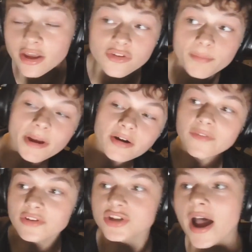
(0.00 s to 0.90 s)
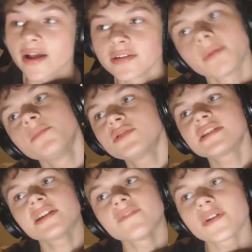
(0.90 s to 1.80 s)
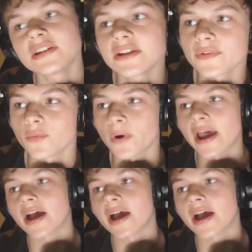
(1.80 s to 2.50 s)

you're the parent of the child, I'm using it in a very different way.